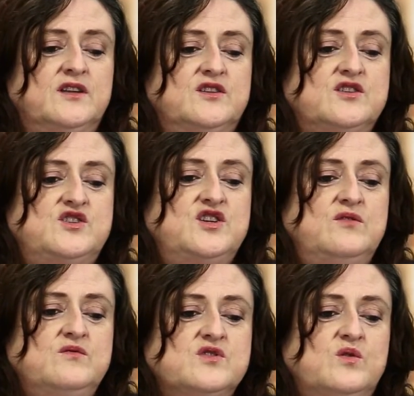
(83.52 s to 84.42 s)
The
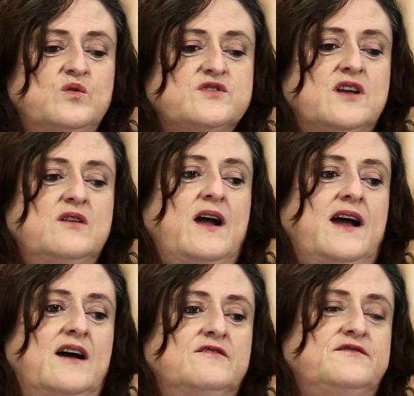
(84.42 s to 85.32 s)
students also
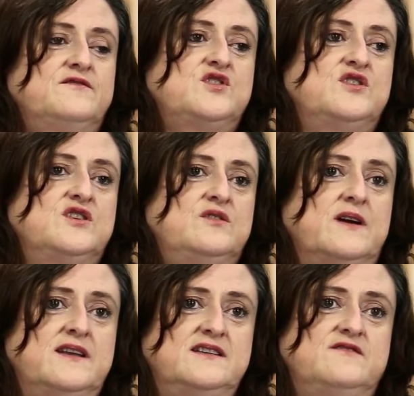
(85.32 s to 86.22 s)
have to do
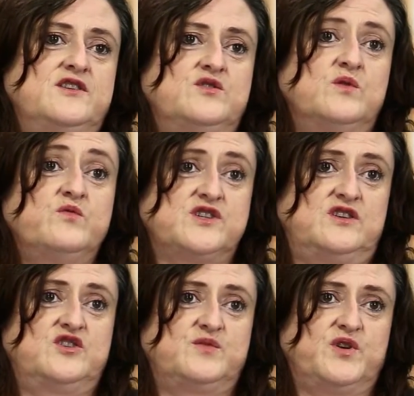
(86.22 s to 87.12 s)
an individual
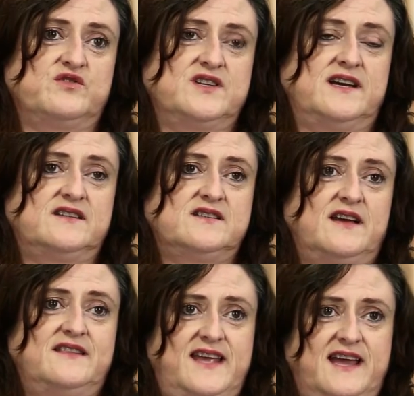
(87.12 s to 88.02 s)
research project
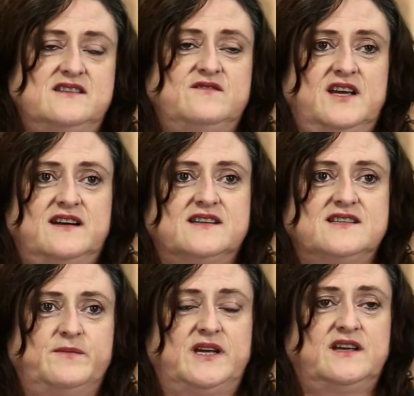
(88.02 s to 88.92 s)
at the end of the academic